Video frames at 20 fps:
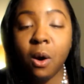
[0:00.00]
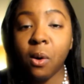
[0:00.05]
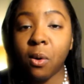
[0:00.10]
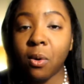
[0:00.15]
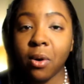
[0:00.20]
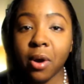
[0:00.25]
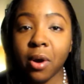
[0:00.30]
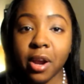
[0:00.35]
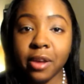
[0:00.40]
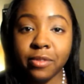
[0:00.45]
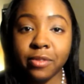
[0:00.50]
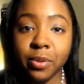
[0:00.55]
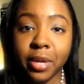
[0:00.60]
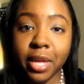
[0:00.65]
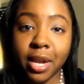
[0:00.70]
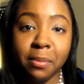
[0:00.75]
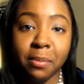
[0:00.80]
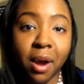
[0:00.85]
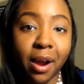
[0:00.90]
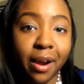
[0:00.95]
or if you
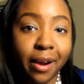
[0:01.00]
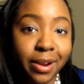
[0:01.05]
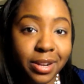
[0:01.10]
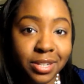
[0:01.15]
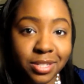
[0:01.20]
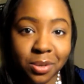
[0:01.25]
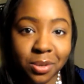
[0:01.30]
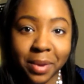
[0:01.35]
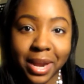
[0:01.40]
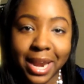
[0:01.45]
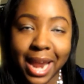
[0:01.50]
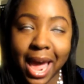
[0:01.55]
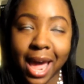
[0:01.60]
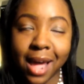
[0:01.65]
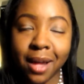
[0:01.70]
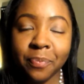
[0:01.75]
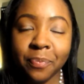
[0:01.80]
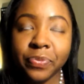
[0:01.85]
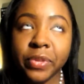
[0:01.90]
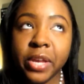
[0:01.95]
get them arched or
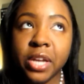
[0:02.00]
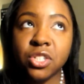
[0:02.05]
whatnot,